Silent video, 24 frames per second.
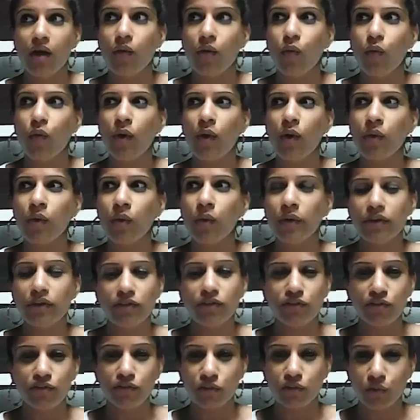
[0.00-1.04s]
when we went
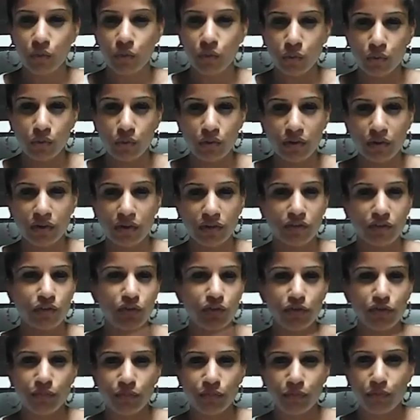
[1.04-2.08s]
to school, sort
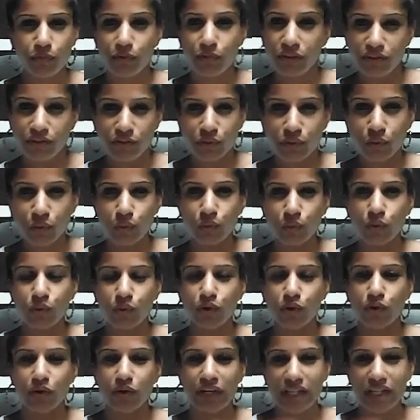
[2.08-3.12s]
of preschool
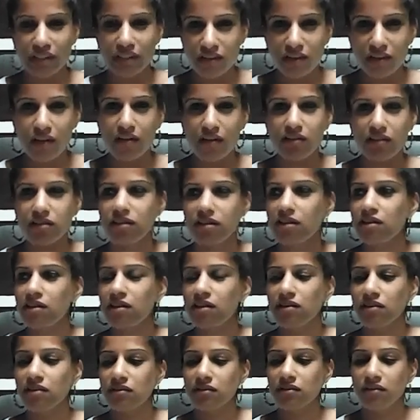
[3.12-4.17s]
or
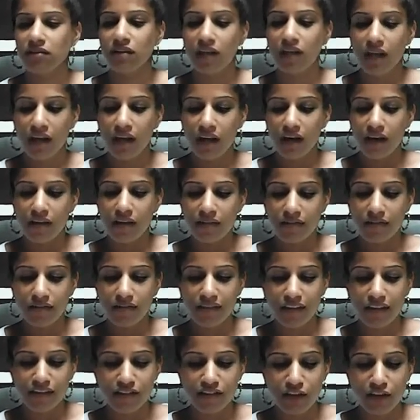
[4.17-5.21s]
kindergarten and these